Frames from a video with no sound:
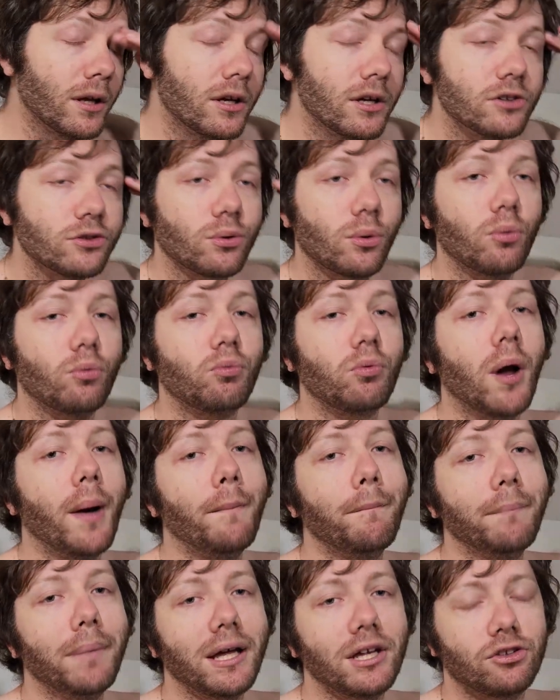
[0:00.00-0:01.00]
So a
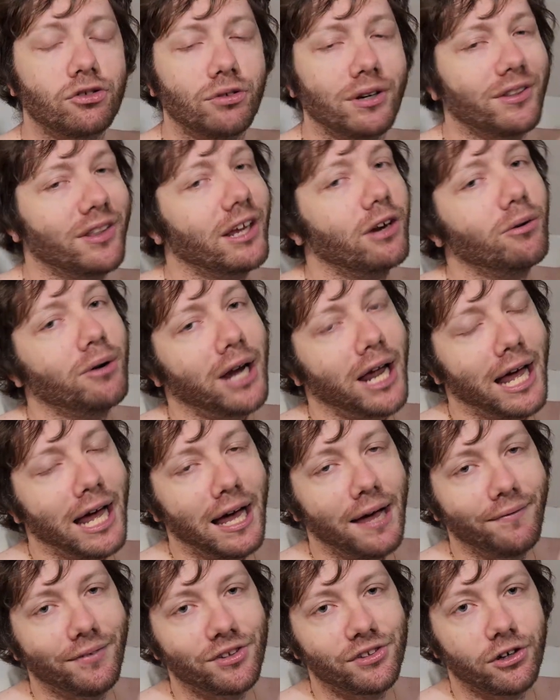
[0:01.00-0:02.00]
rum-based drink, they don't
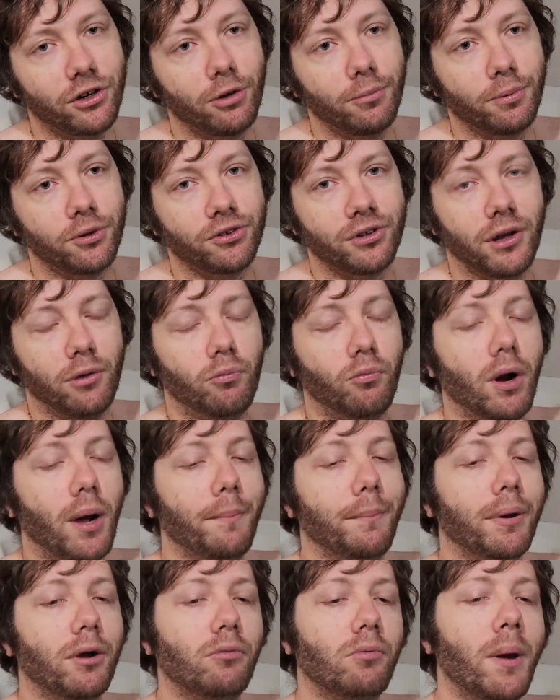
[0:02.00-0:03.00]
have a 0% rum,
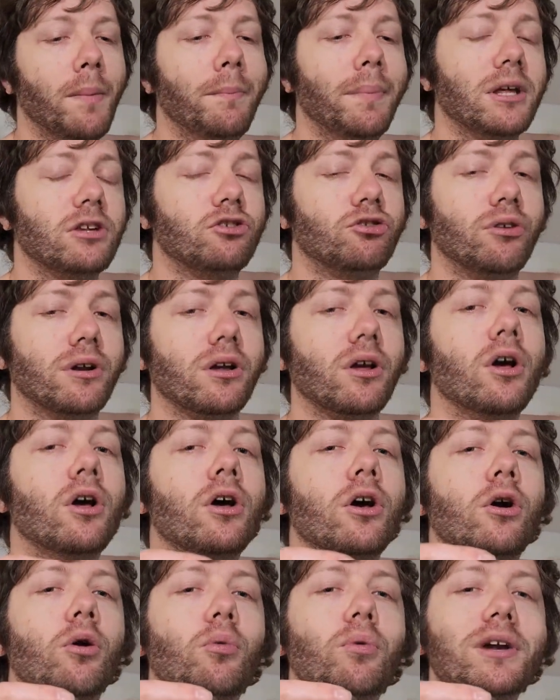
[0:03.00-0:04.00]
but a rum-based drink
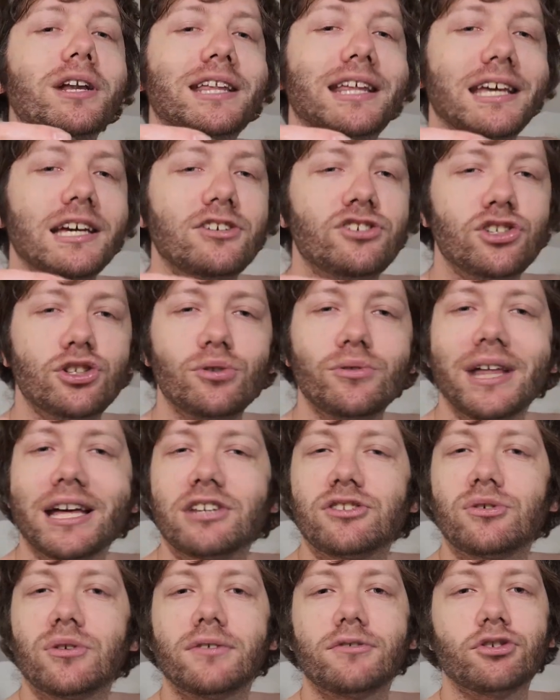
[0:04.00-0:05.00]
would get you
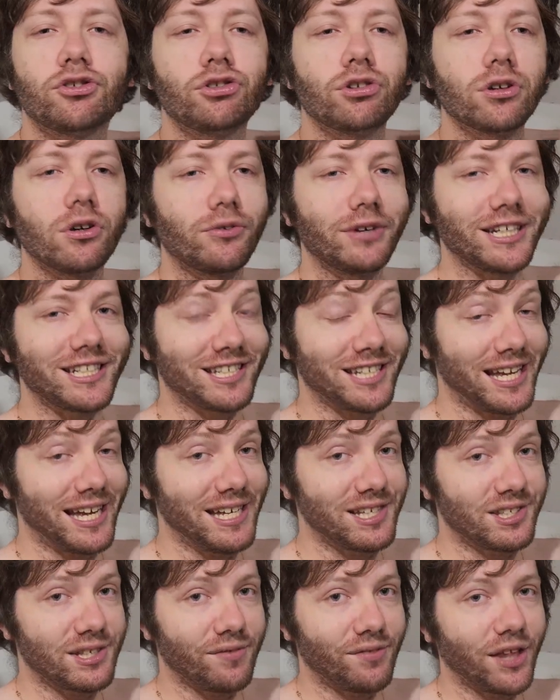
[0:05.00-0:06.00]
that sort of sugary
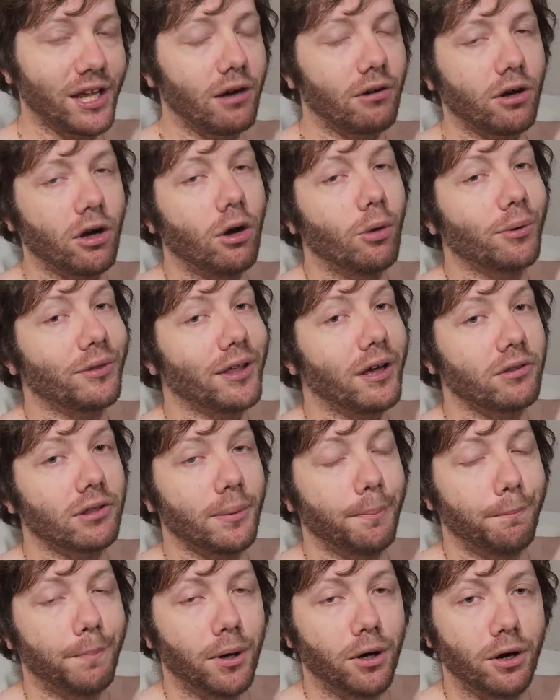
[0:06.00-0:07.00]
taste of the alcohol without
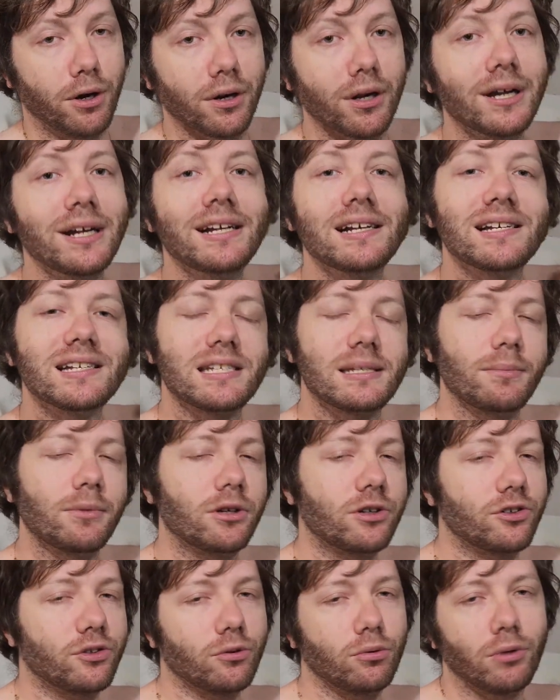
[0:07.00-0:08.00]
the burn,
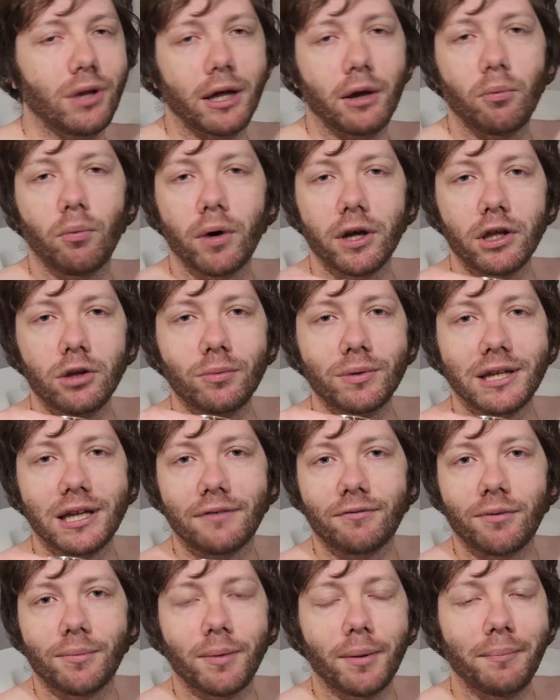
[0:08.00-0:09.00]
similar to like what you would
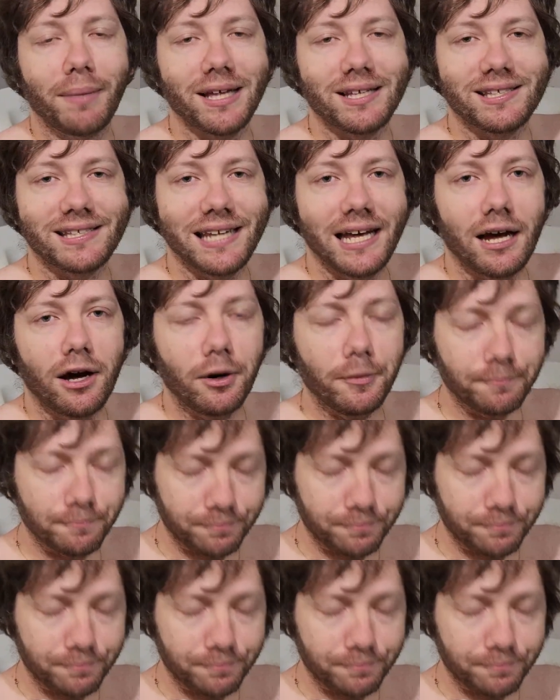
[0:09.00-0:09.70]
get from a mezcal